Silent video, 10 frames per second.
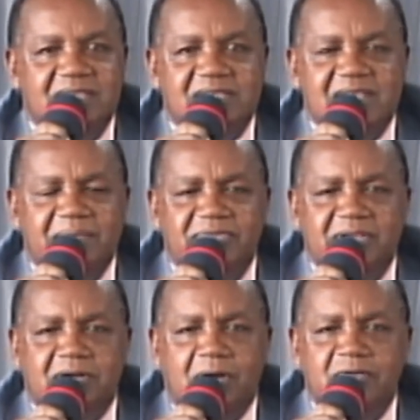is
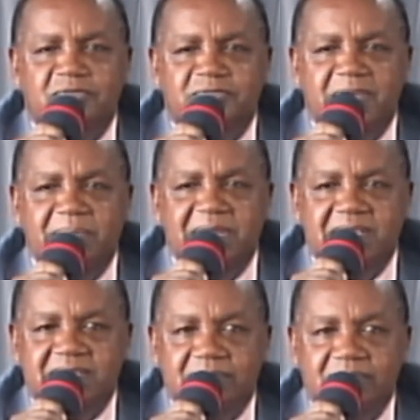something called
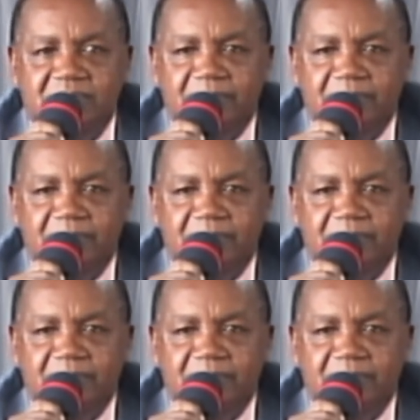feminism,